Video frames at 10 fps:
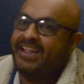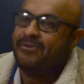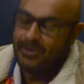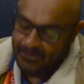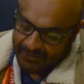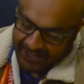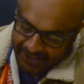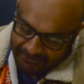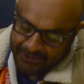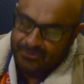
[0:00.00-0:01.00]
We'd win
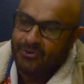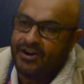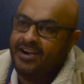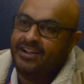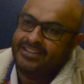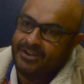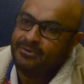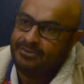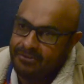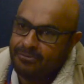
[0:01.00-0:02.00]
every war that
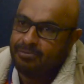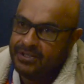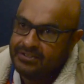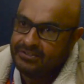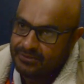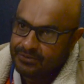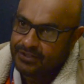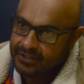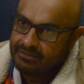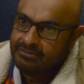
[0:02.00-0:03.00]
we've ever been to,
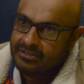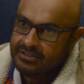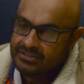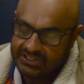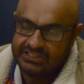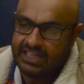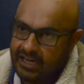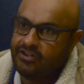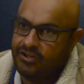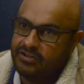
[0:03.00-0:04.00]
you know? She's
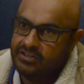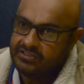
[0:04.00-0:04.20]
that good.